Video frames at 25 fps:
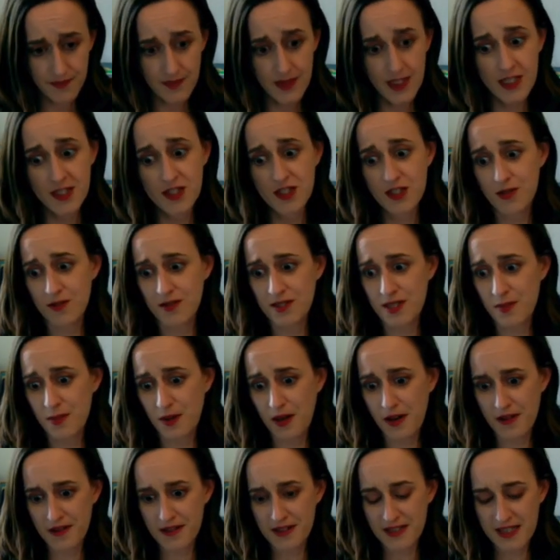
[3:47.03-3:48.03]
it shows up
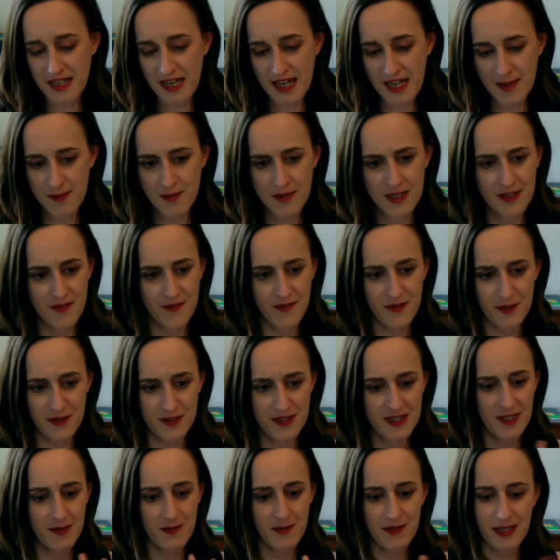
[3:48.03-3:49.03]
all the time,
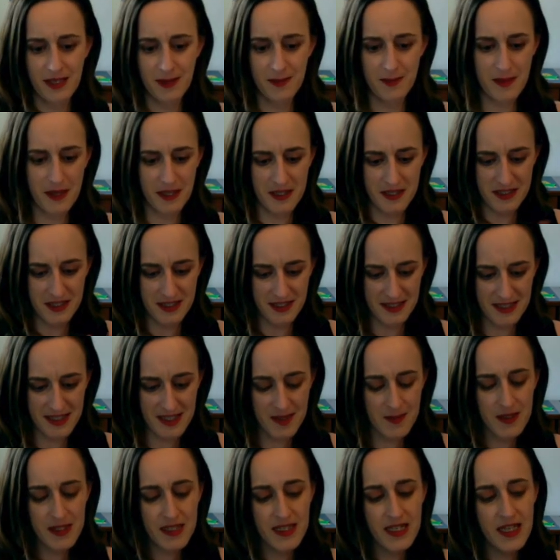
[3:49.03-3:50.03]
confusing it with like punishing
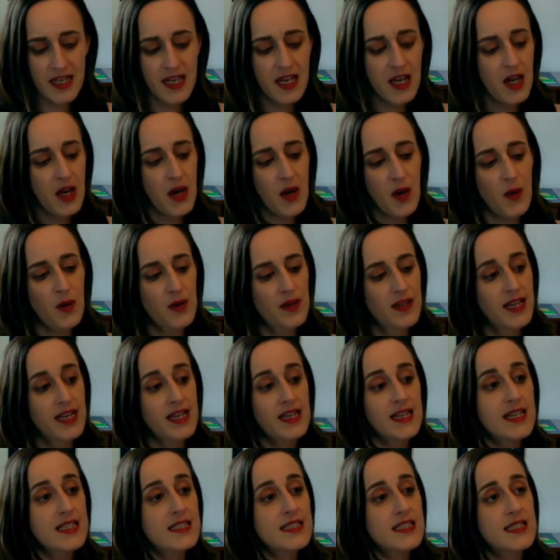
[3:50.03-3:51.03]
stimuli. Or, like,
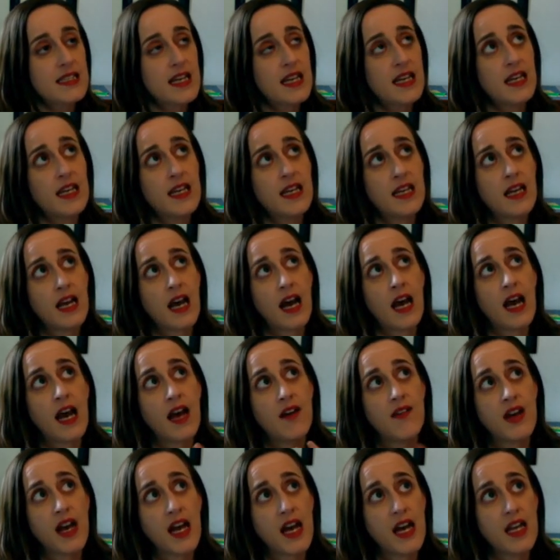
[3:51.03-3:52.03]
let's say I have
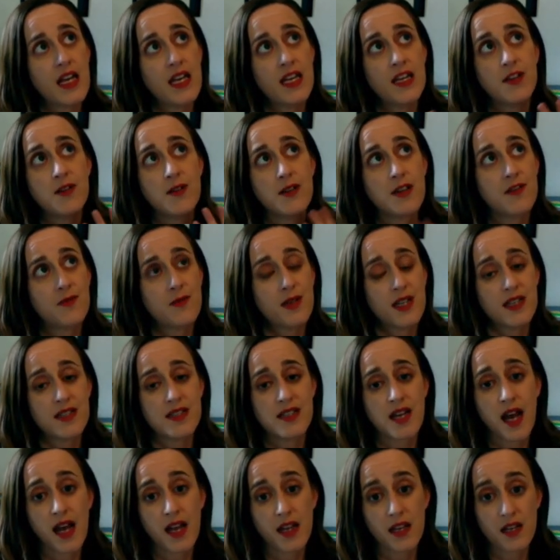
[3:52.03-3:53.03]
a headache, you give me a
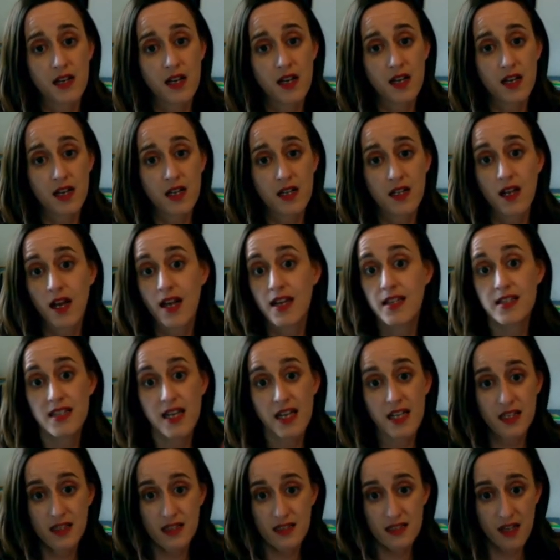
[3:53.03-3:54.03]
Tylenol, I
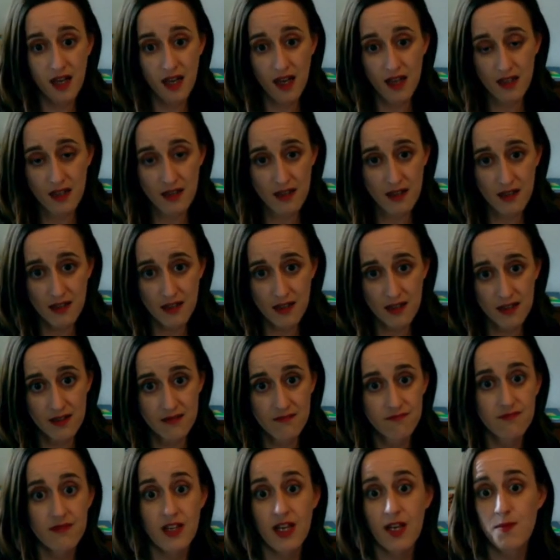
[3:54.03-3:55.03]
take the Tylenol,
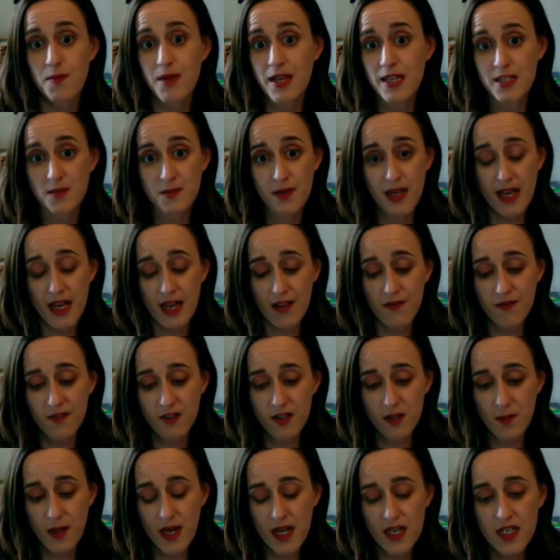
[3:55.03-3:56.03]
it makes my head
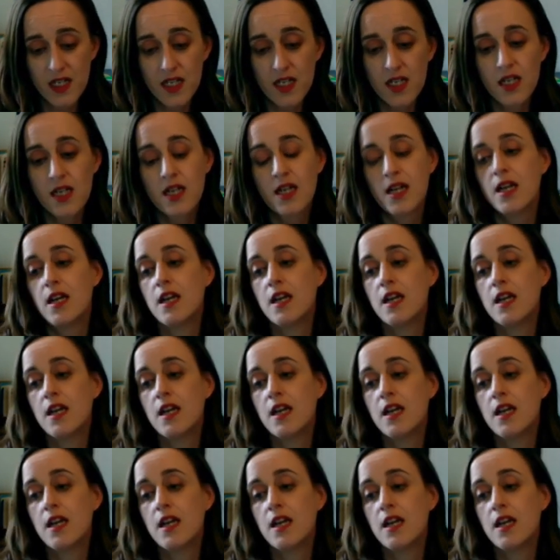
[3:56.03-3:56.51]
feel better.